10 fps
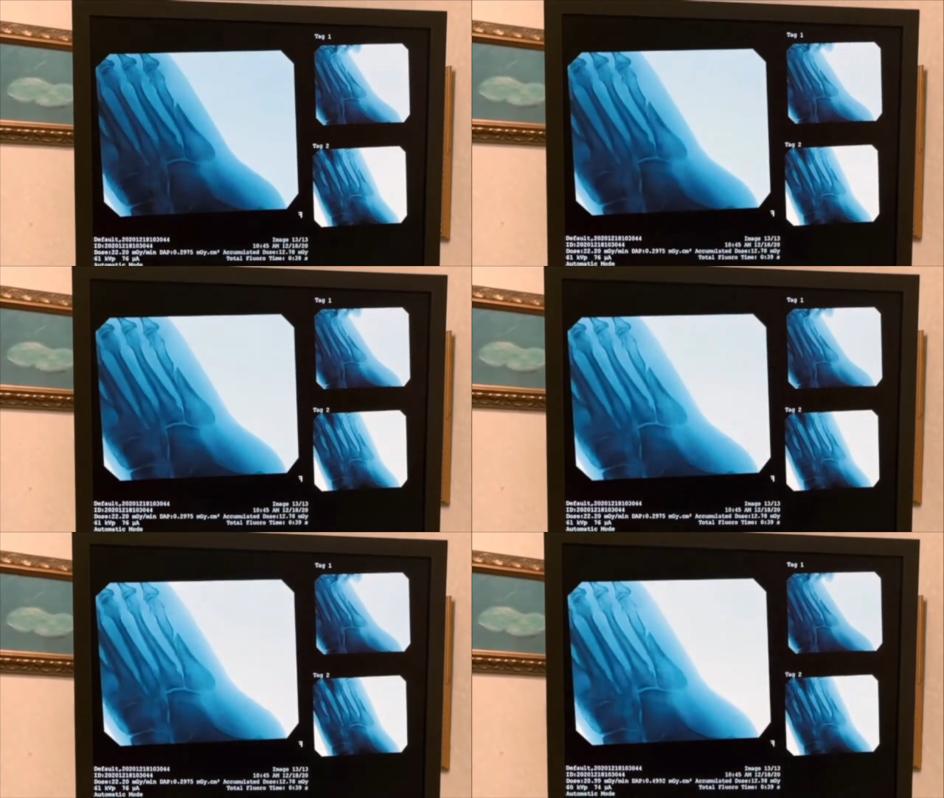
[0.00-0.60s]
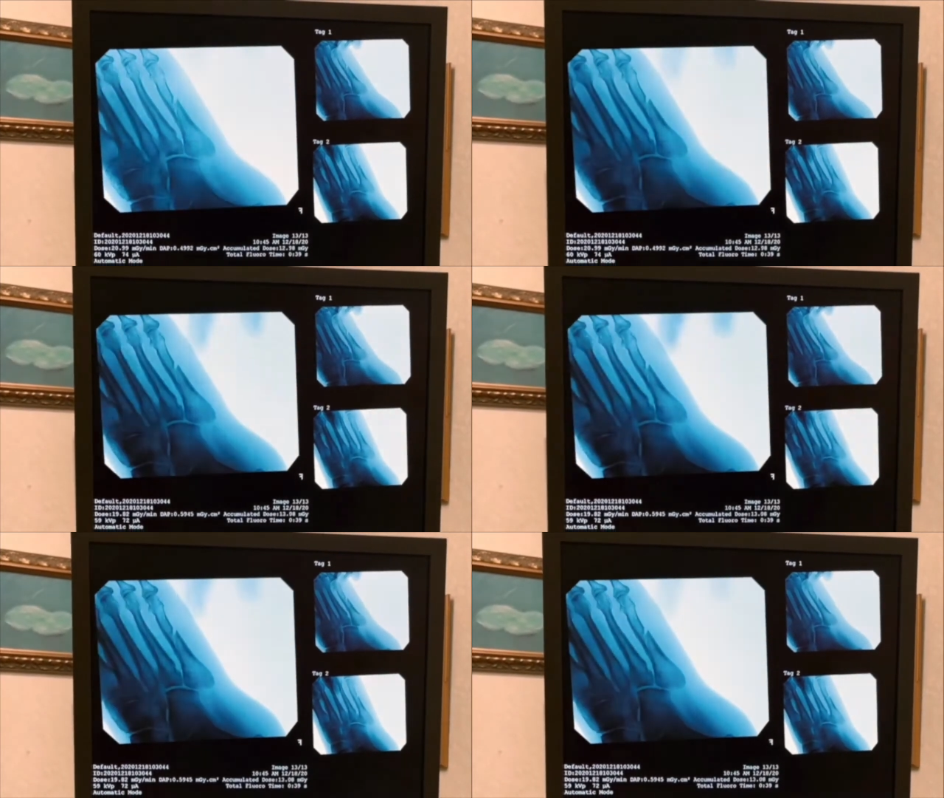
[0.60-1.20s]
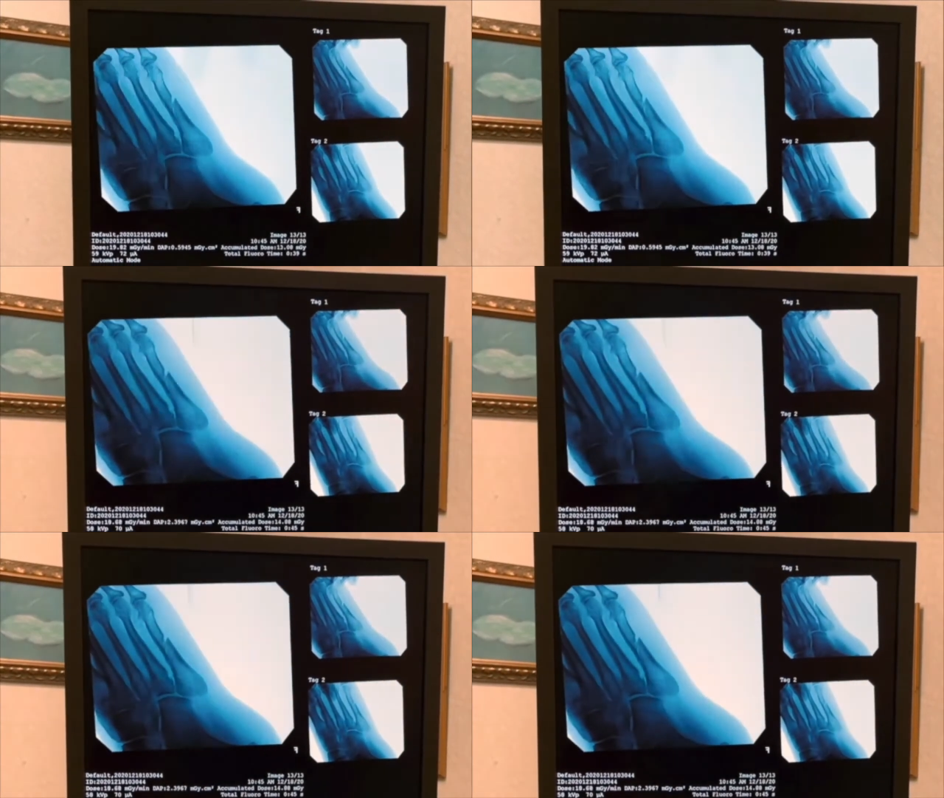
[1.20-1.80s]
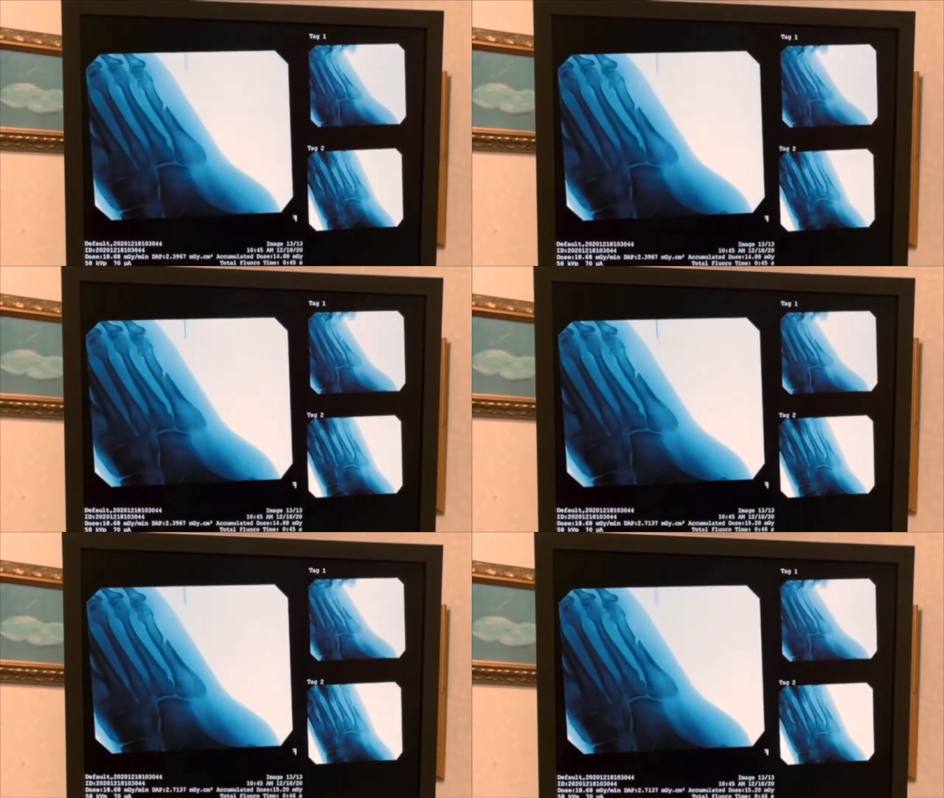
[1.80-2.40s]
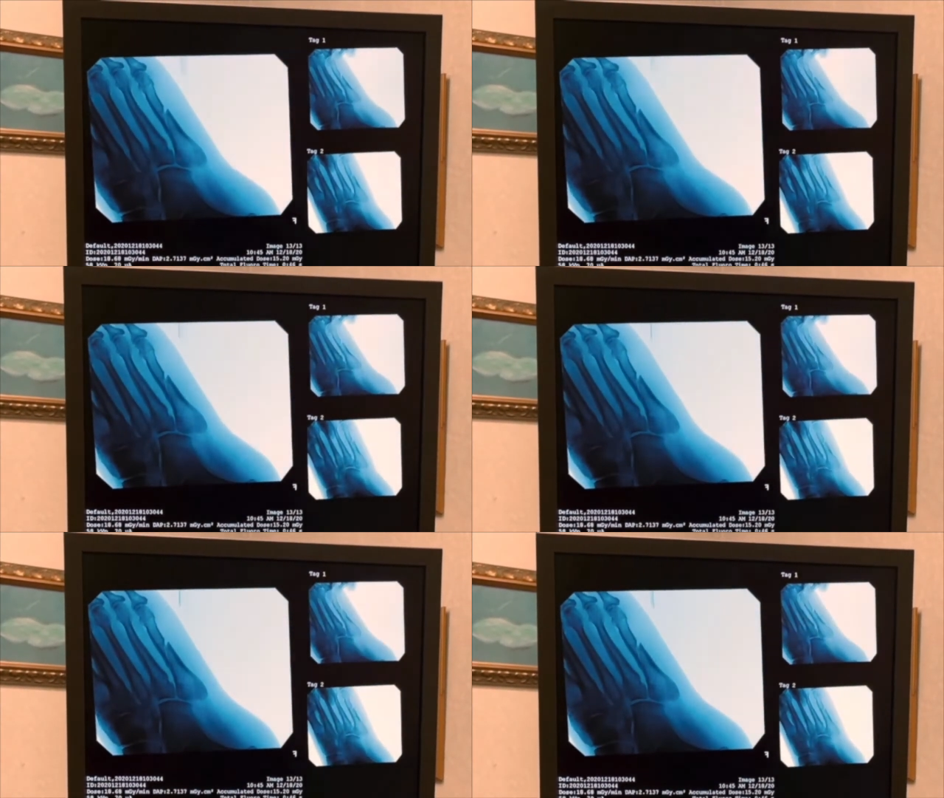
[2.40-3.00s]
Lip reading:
No face is visible, so there are no lips to read.